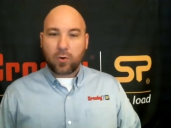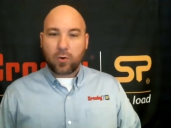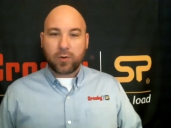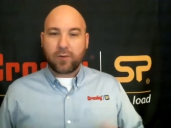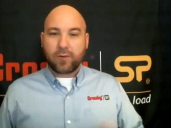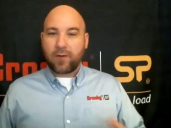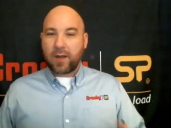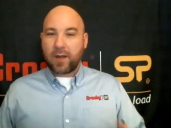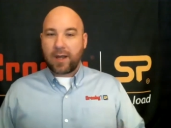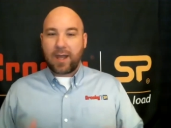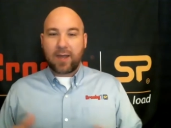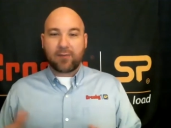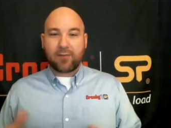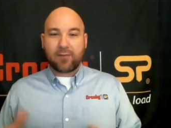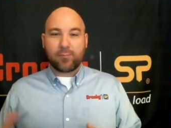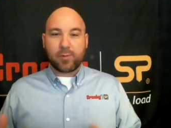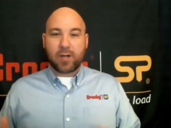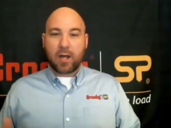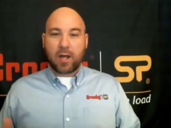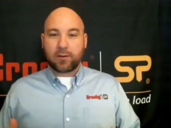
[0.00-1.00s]
or you've got to have
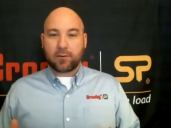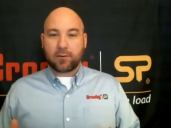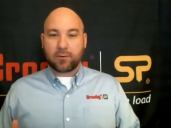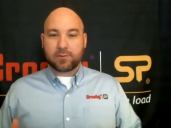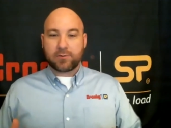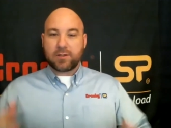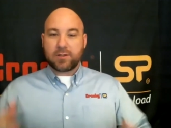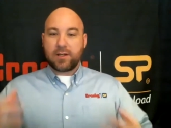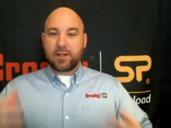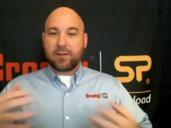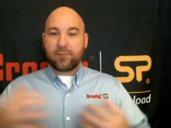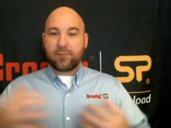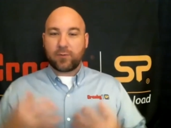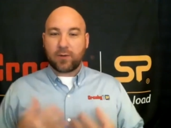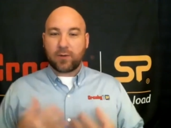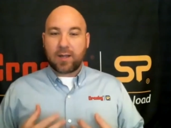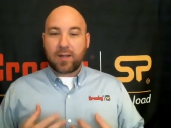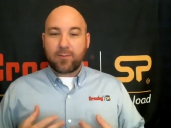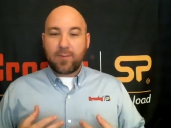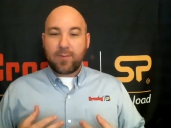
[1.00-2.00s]
binoculars. And if you're
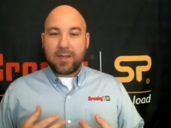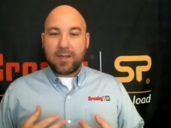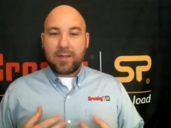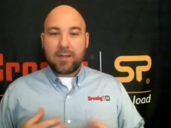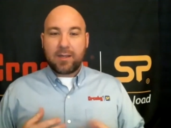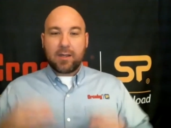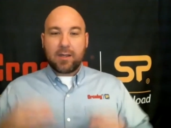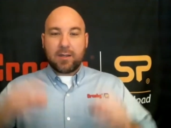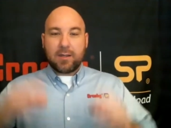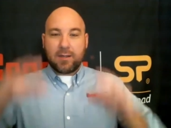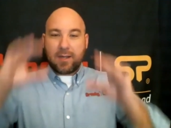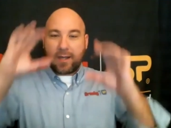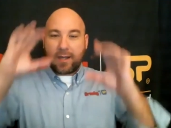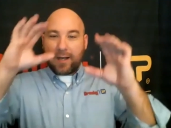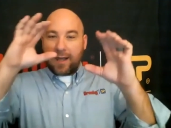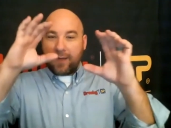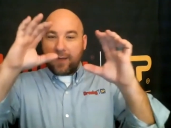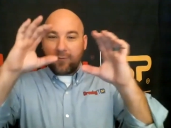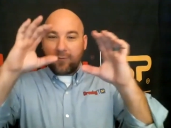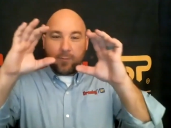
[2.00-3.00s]
like me, you got to
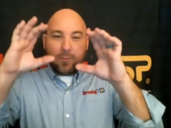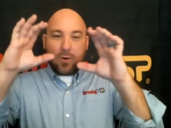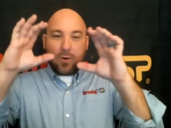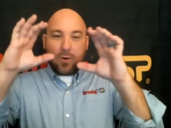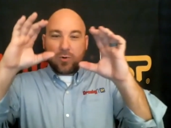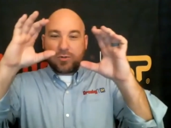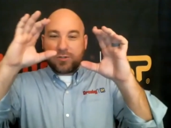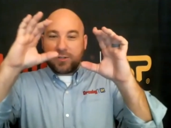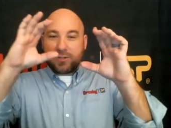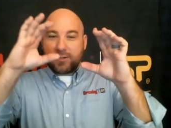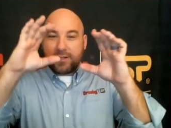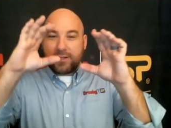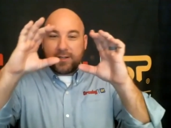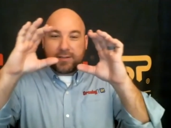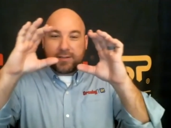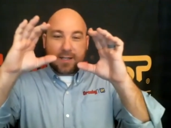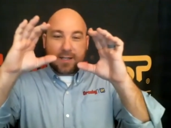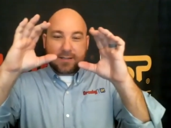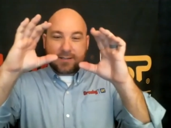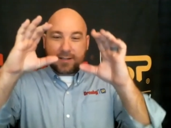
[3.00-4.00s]
have the motion
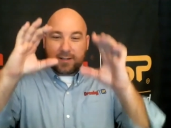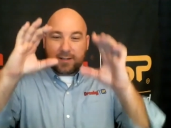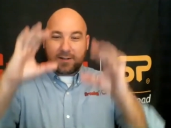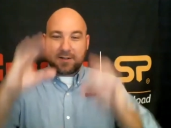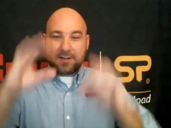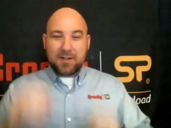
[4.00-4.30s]
desensing